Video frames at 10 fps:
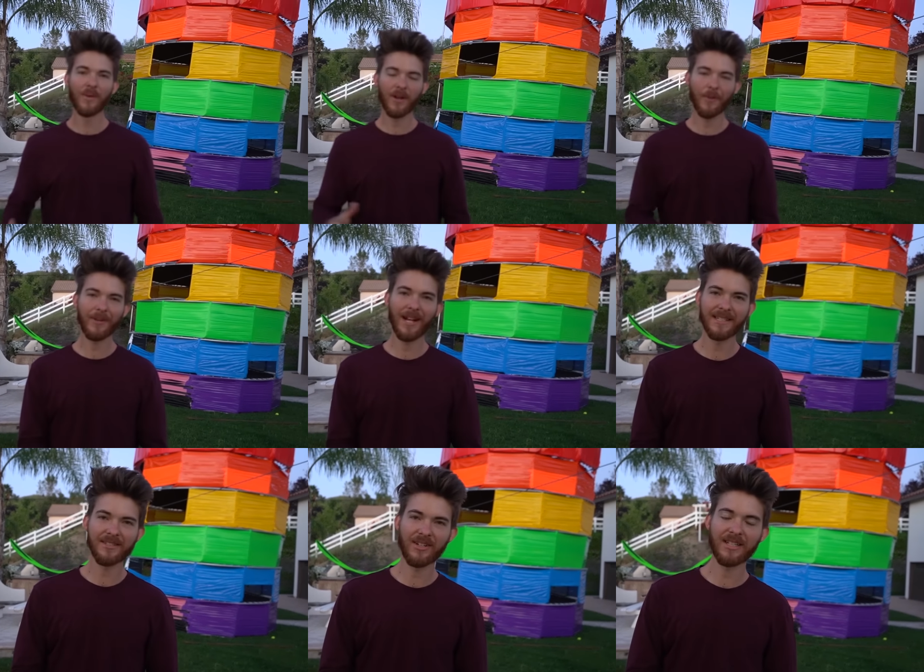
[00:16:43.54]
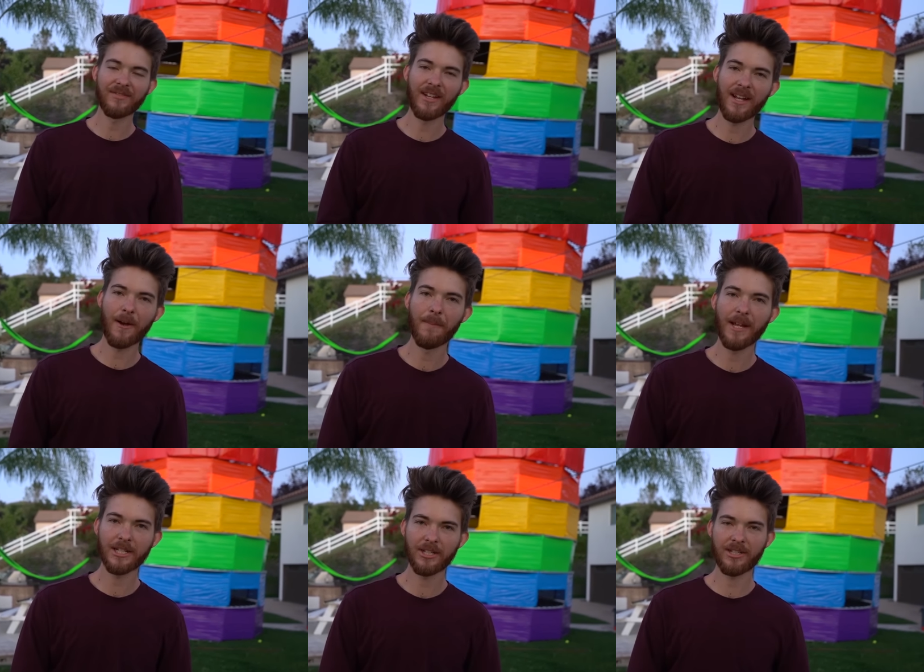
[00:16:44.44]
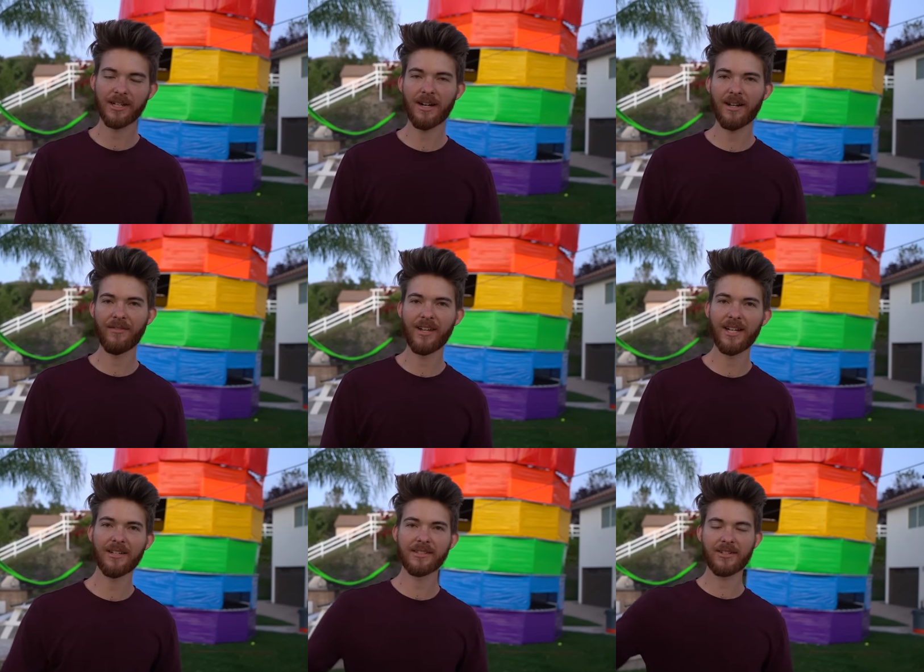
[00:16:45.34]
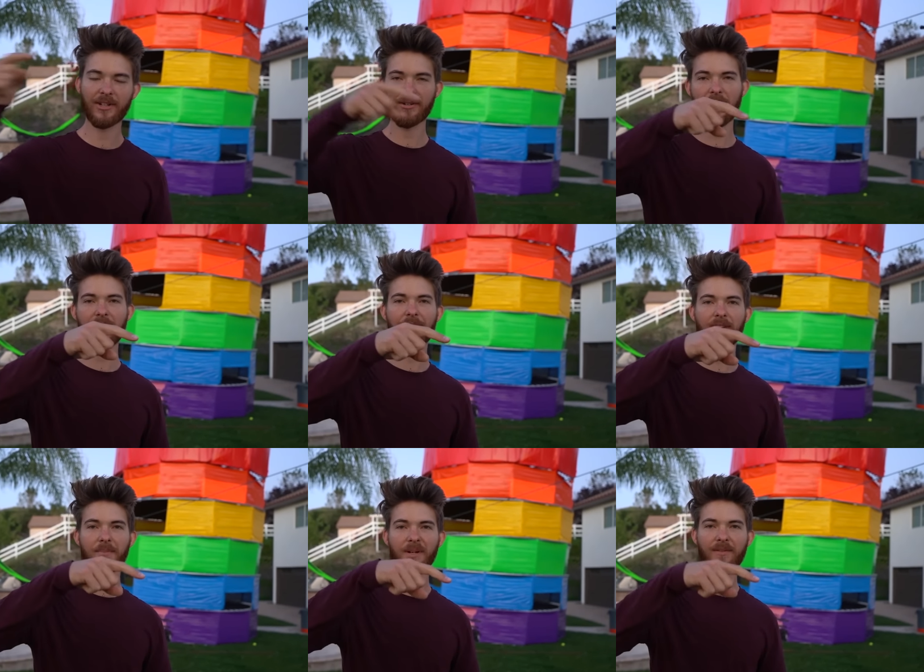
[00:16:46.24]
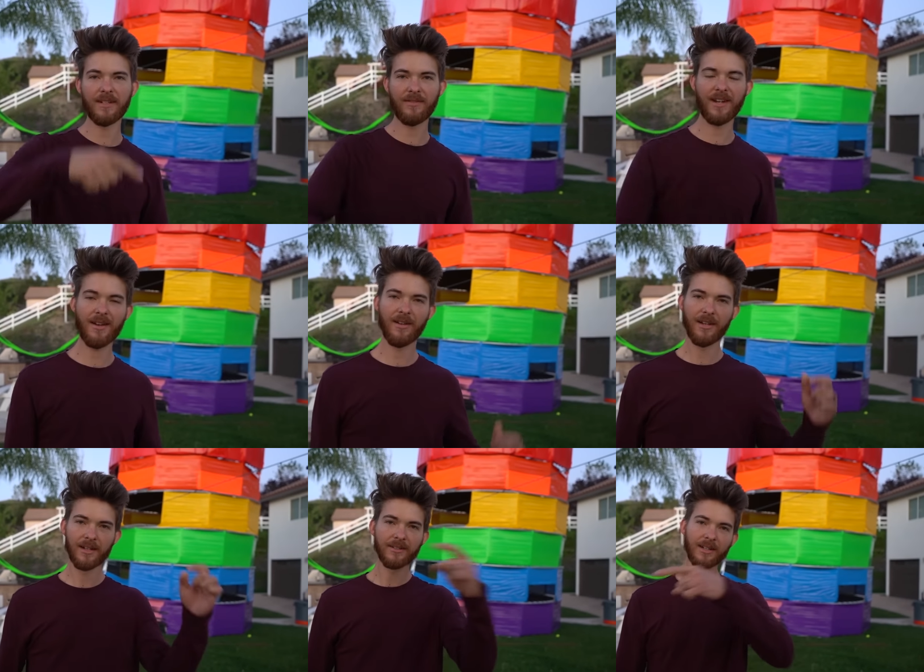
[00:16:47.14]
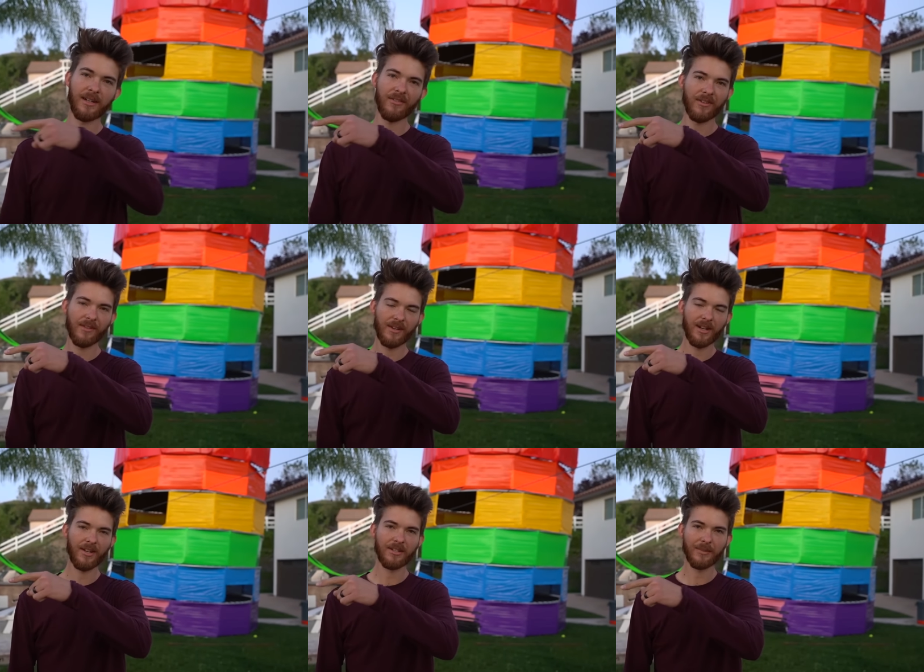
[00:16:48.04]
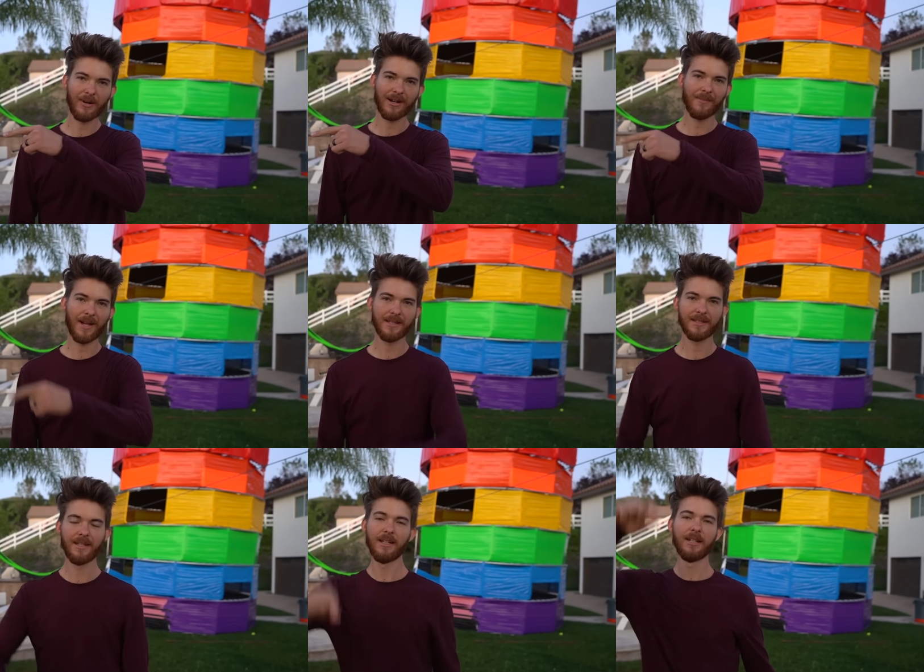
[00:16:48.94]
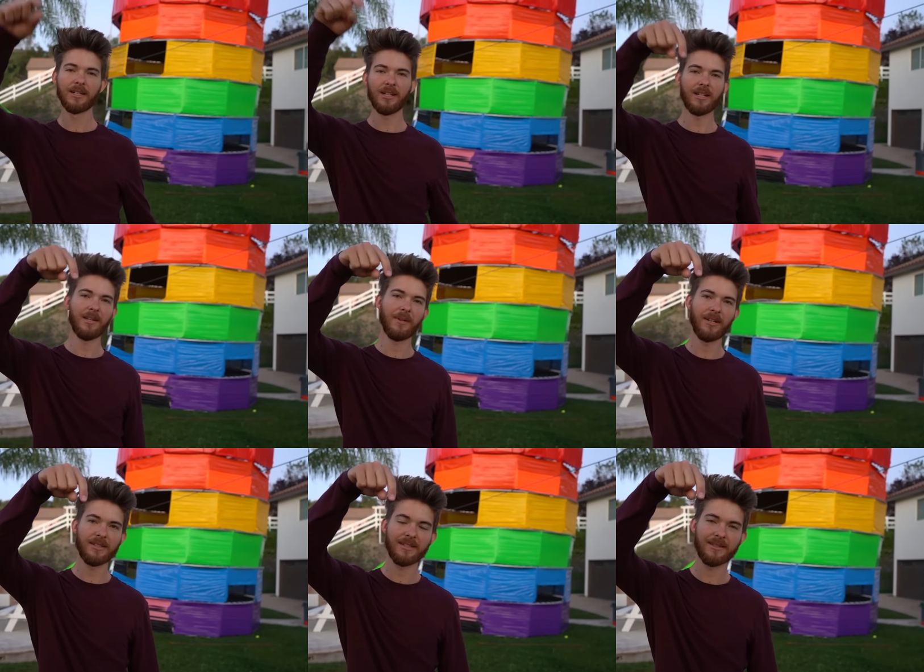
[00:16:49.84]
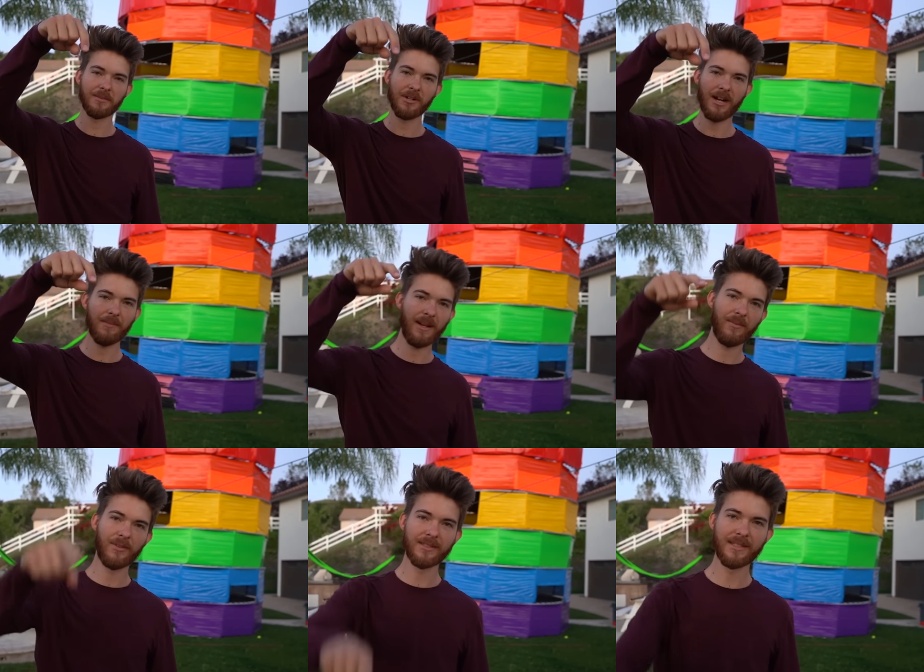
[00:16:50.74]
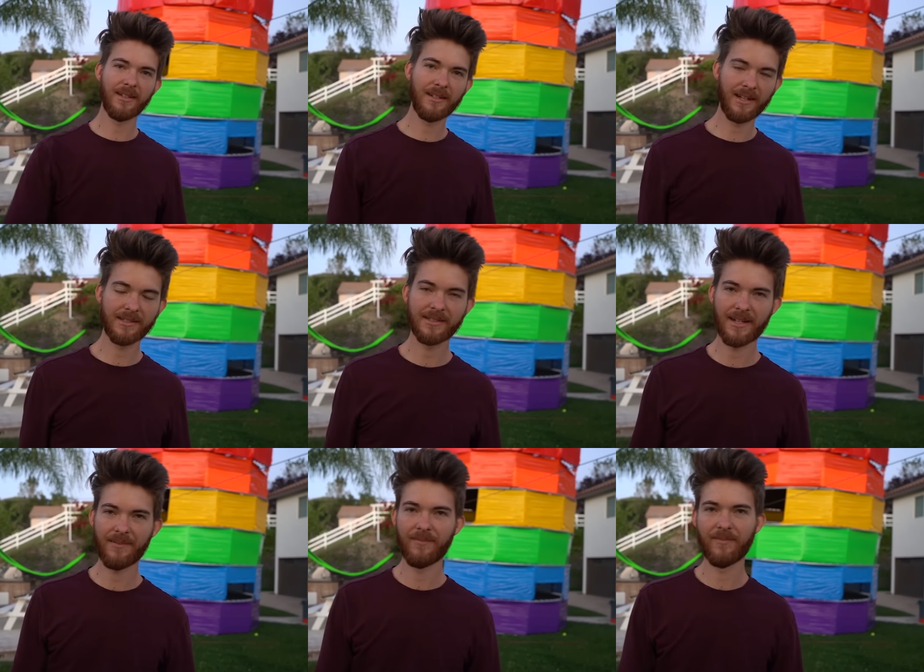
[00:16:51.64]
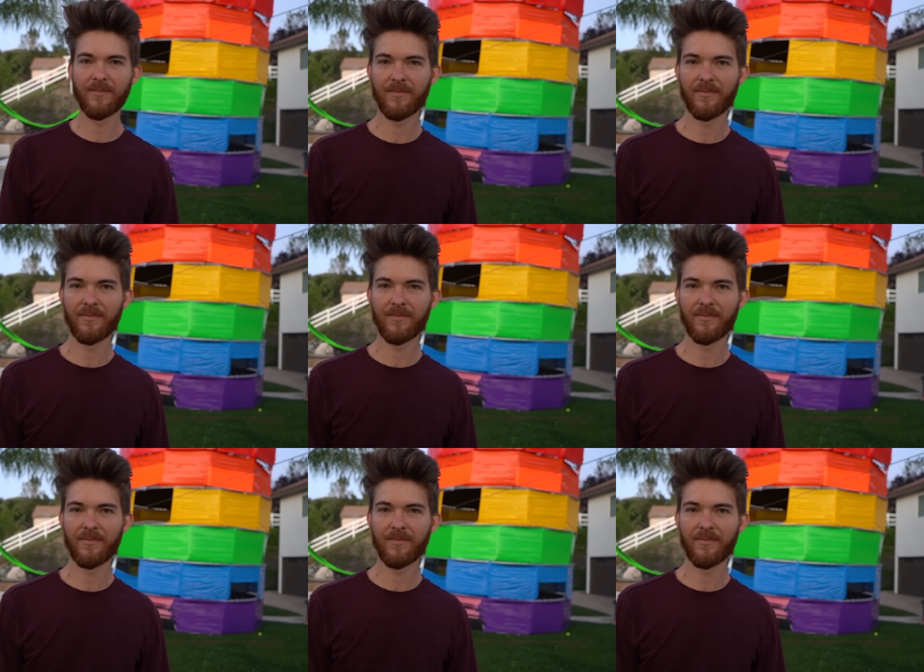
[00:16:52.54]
Well, we hope you guys enjoyed this video. Make sure to check out other videos. Click right here for the previous video. Click here for the video YouTube recommends. Click in the middle to subscribe, and we'll see you next time.